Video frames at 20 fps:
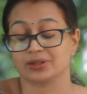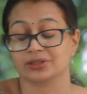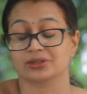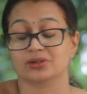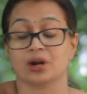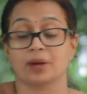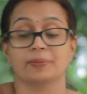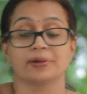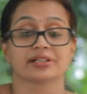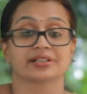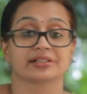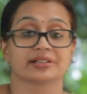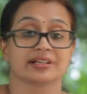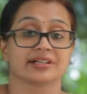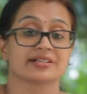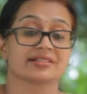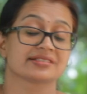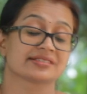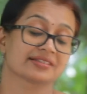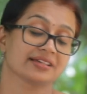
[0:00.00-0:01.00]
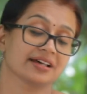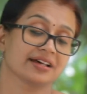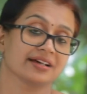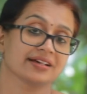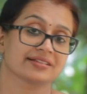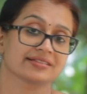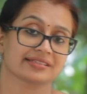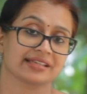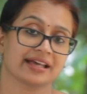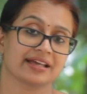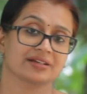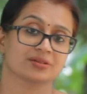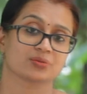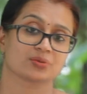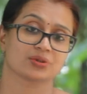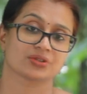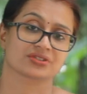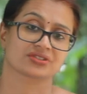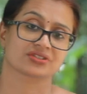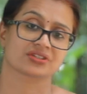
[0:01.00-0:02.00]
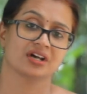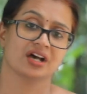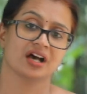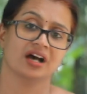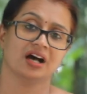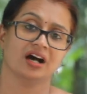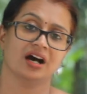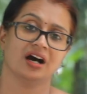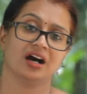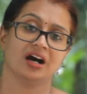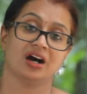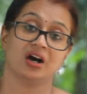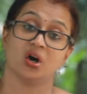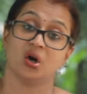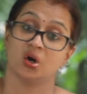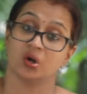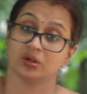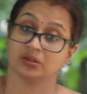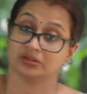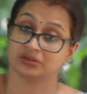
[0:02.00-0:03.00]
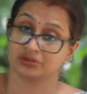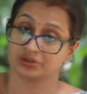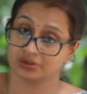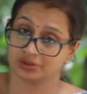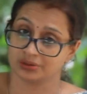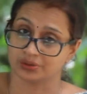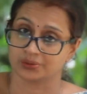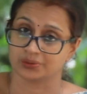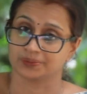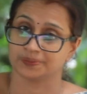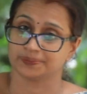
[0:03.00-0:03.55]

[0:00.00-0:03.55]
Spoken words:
Robert Greene said was all true.